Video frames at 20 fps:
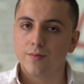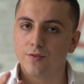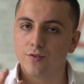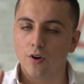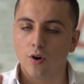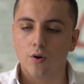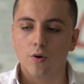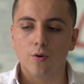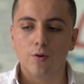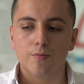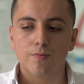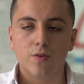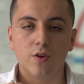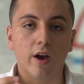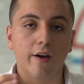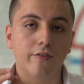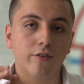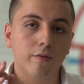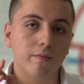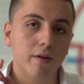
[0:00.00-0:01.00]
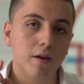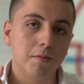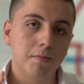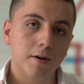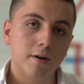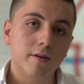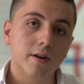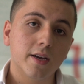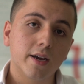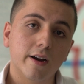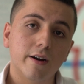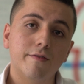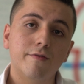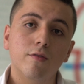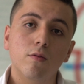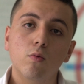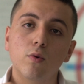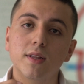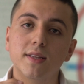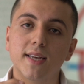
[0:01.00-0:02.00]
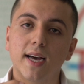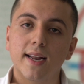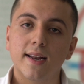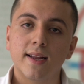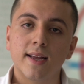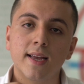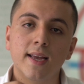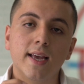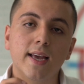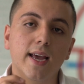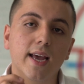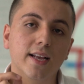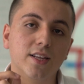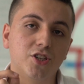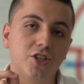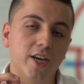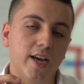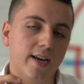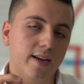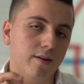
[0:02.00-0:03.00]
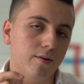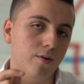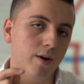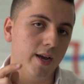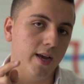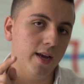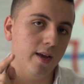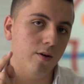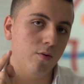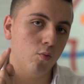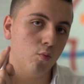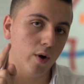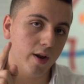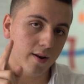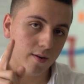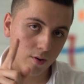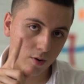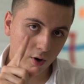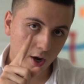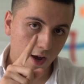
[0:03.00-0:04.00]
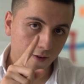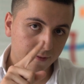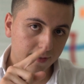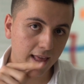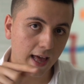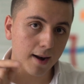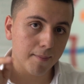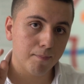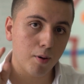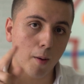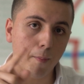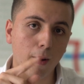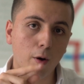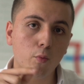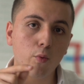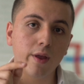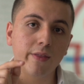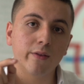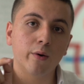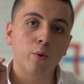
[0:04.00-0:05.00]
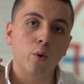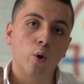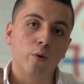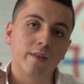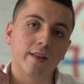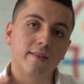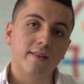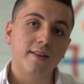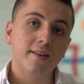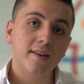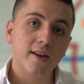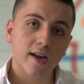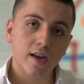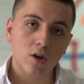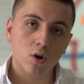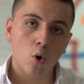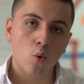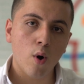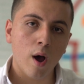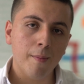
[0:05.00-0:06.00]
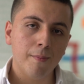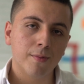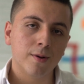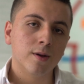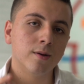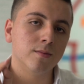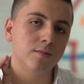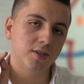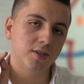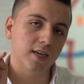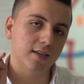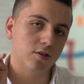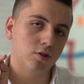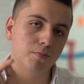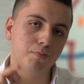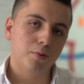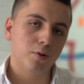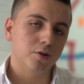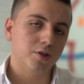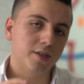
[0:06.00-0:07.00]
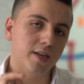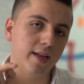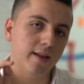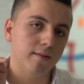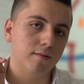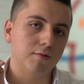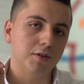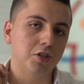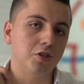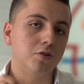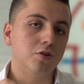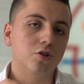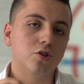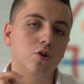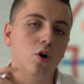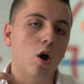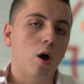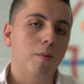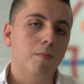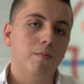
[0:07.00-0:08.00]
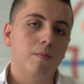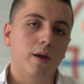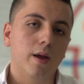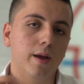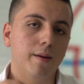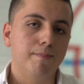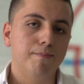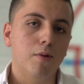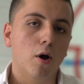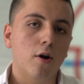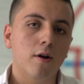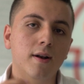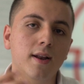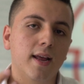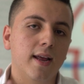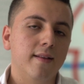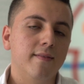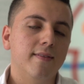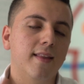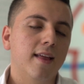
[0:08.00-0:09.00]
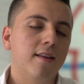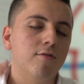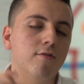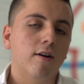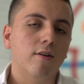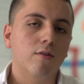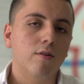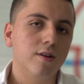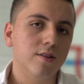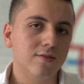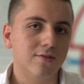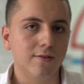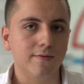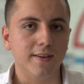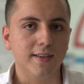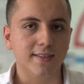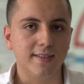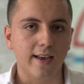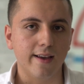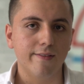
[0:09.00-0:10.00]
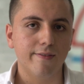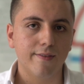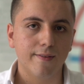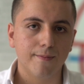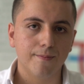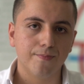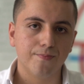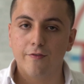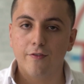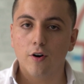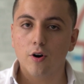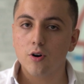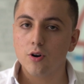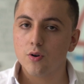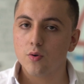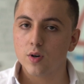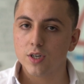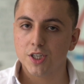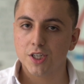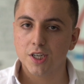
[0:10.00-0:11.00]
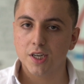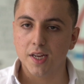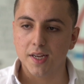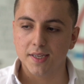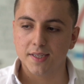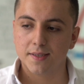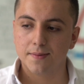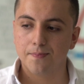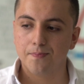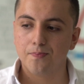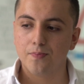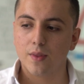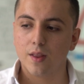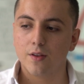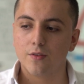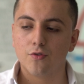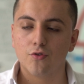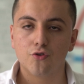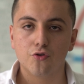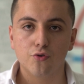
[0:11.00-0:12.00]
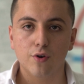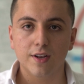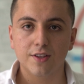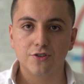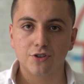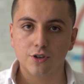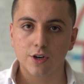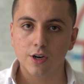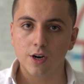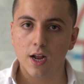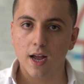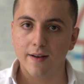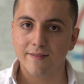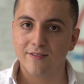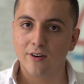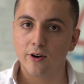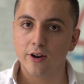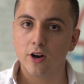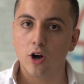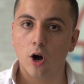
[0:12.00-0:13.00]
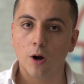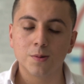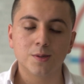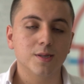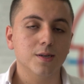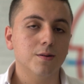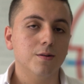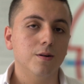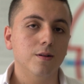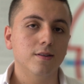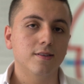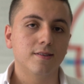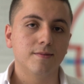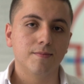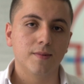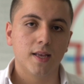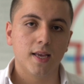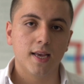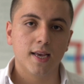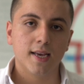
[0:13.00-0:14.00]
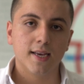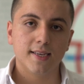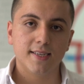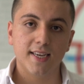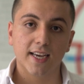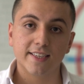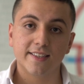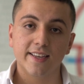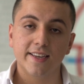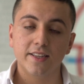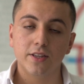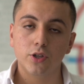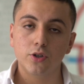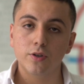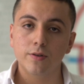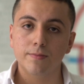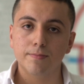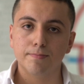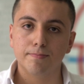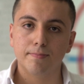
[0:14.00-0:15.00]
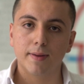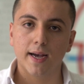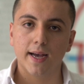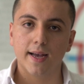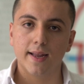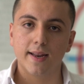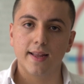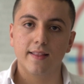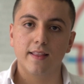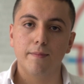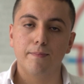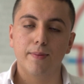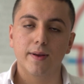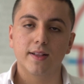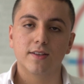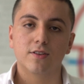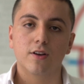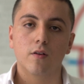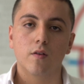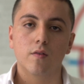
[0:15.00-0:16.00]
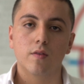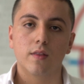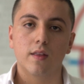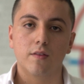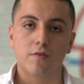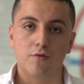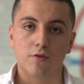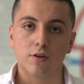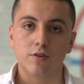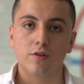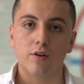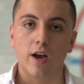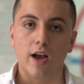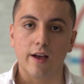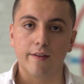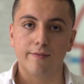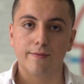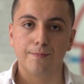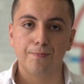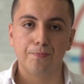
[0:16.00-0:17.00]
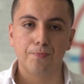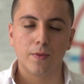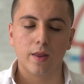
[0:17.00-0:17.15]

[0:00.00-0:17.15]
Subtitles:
So you have to be very careful with that and check when you have that pop-up window on the DJI Go app, just push the return to home button and then you are going to be safe. The fourth question is, do a drone avoid obstacles? Yes, they do, but it depends on the drone you have.